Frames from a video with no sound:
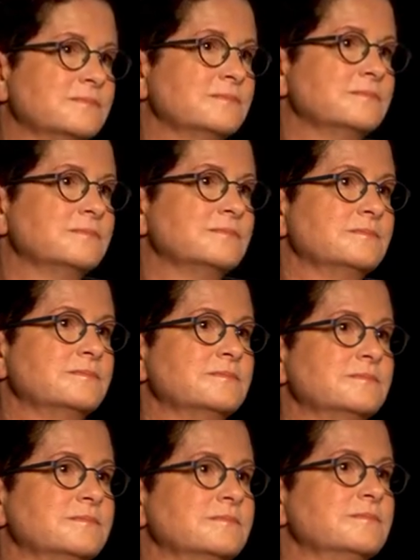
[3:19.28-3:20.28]

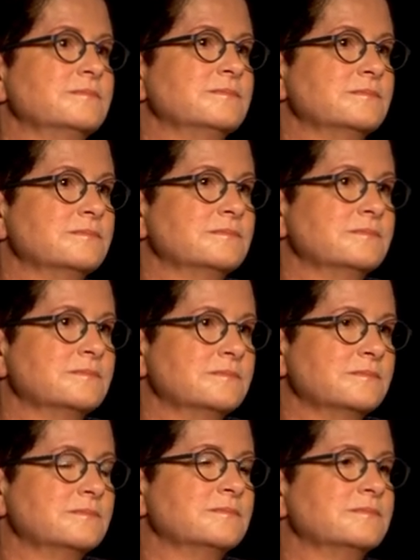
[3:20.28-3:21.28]

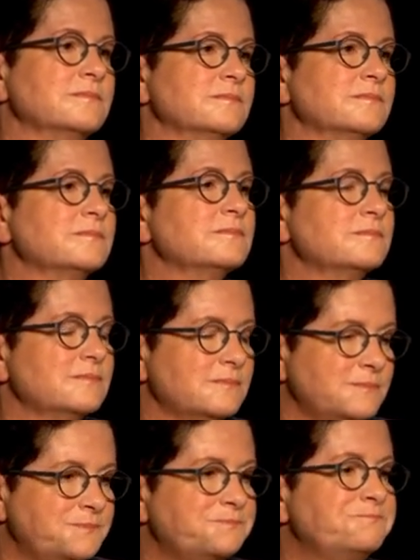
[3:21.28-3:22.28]

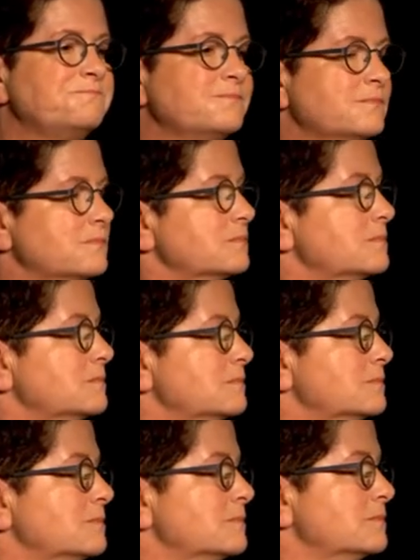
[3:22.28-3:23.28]

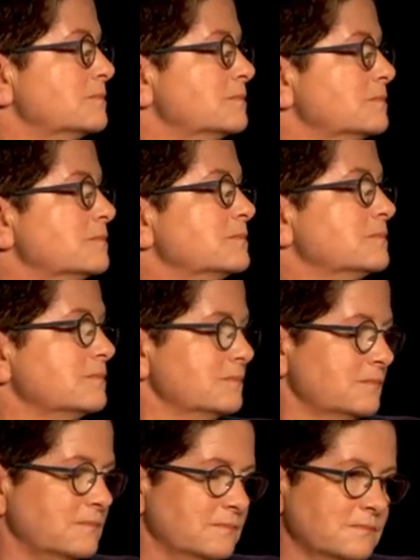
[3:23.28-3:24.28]

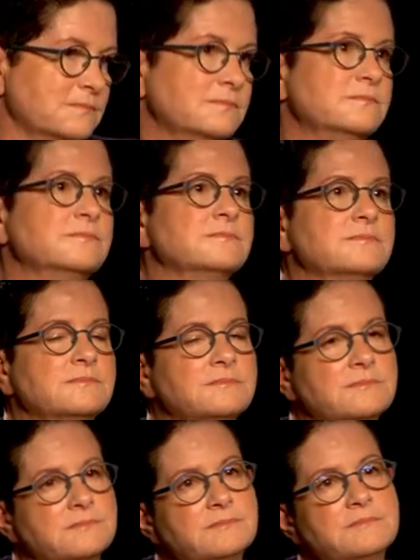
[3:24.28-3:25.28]

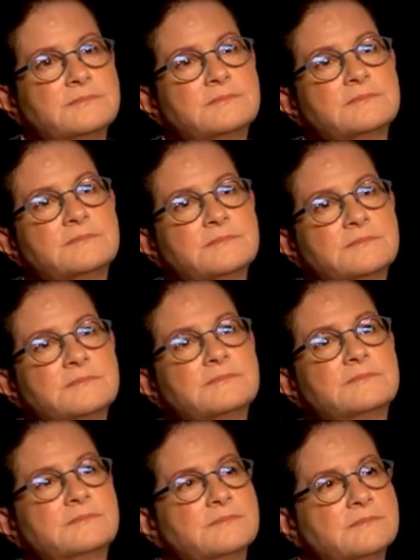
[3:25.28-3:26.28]

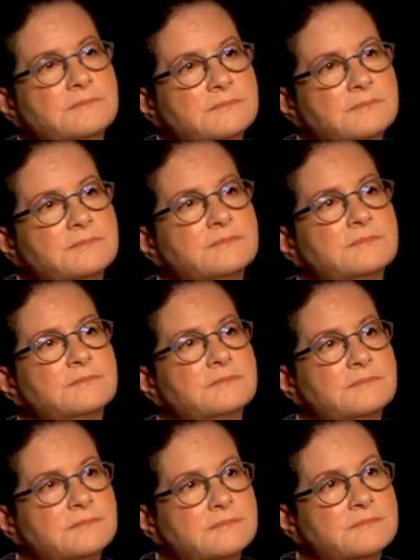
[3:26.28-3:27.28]
No words are spoken by the person on screen.